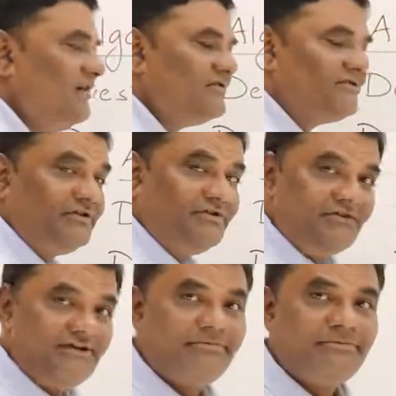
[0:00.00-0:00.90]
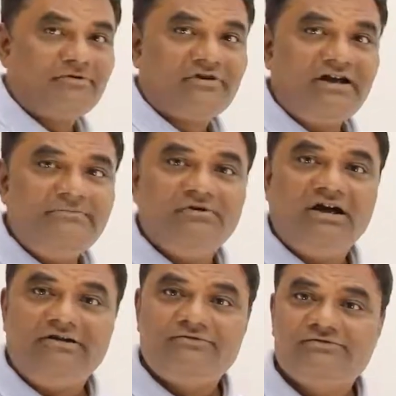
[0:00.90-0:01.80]
So when you develop a program, you
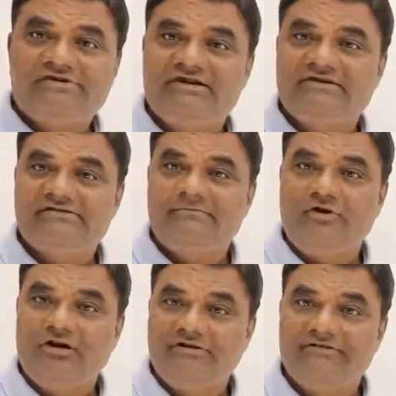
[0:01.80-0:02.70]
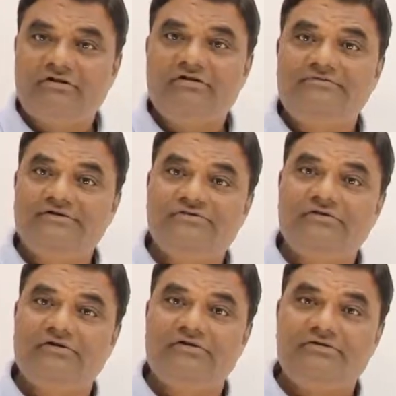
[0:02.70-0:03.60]
have to select some hardware on which you
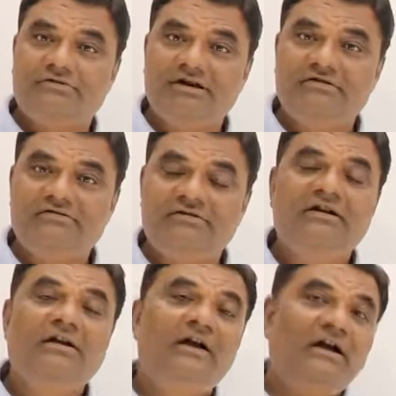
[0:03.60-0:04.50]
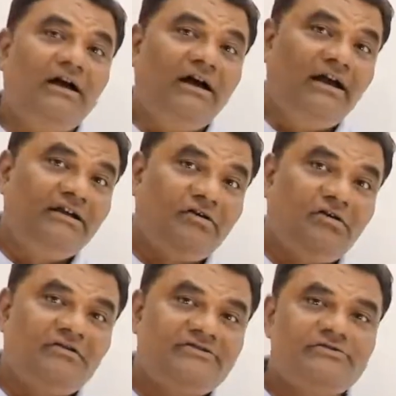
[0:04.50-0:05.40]
are going to run, and
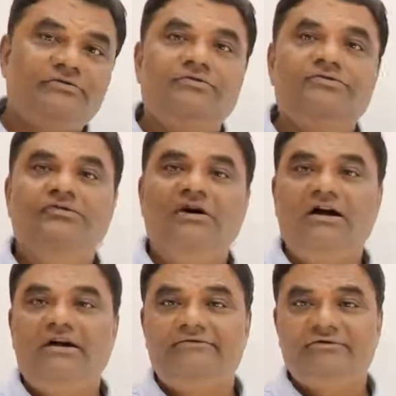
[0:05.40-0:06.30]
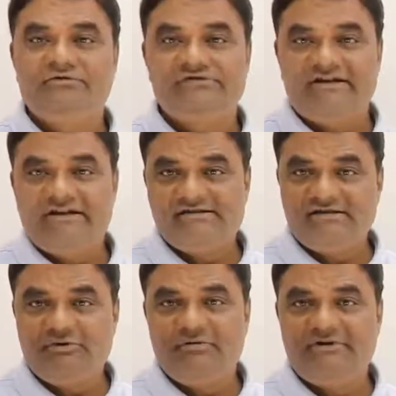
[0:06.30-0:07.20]
also you have to select
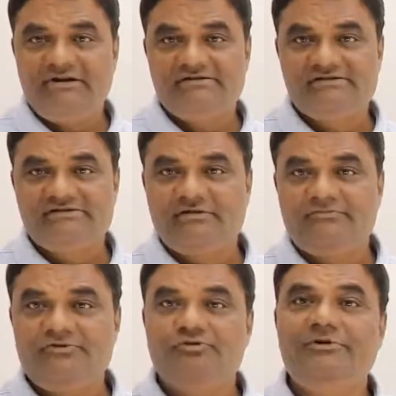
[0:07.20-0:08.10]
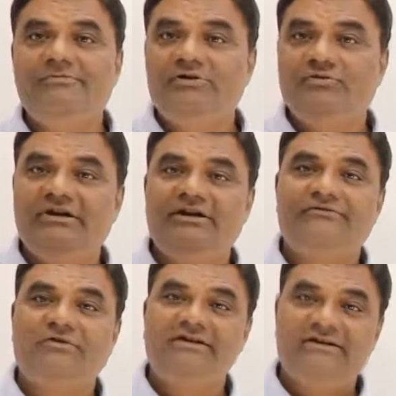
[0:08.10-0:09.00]
some operating system. You may be doing it
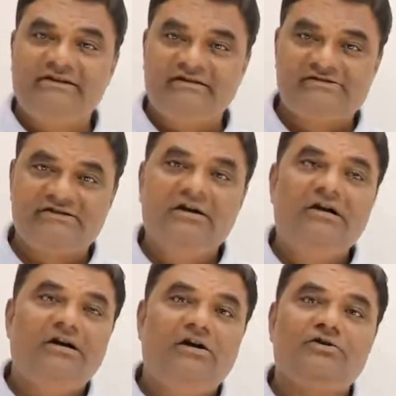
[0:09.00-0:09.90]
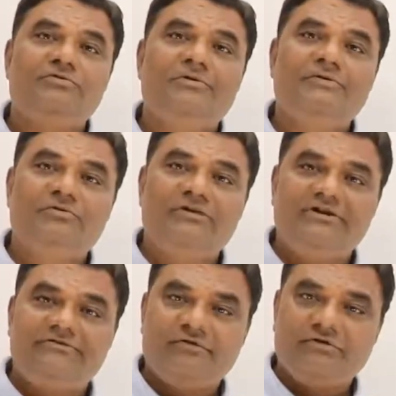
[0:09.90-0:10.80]
for Linux, or you may be doing it
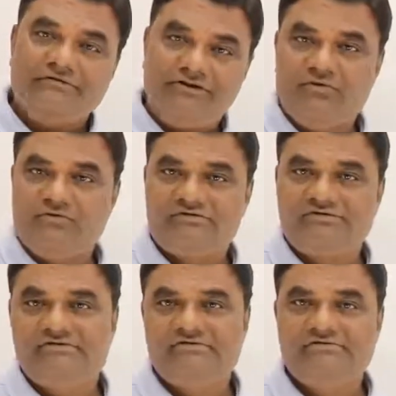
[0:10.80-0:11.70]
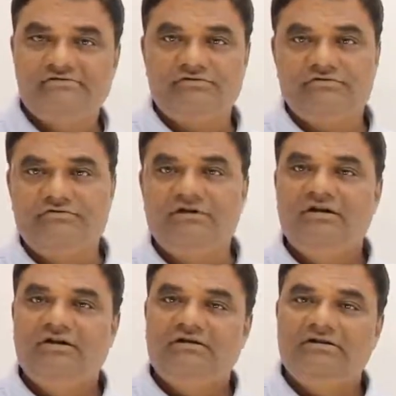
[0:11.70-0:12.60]
for Windows. So
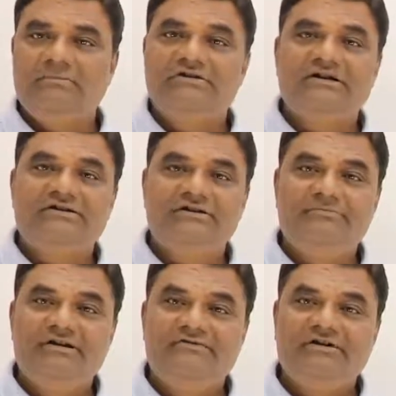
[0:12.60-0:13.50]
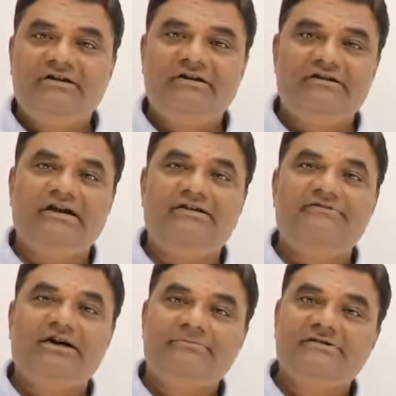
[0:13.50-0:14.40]
the method will be different and the
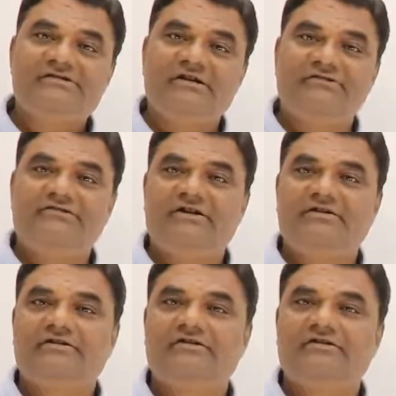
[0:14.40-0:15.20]
environments are different.